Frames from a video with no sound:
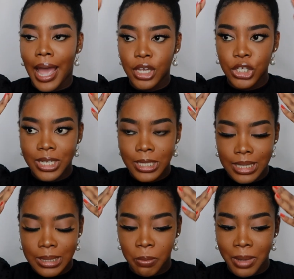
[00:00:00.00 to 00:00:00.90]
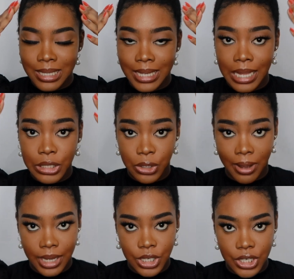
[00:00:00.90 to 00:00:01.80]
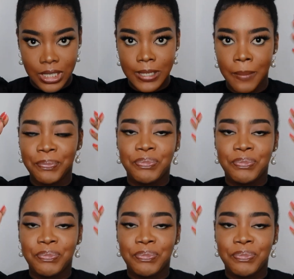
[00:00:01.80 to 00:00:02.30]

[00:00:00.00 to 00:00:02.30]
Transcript: and you just need to massage your edges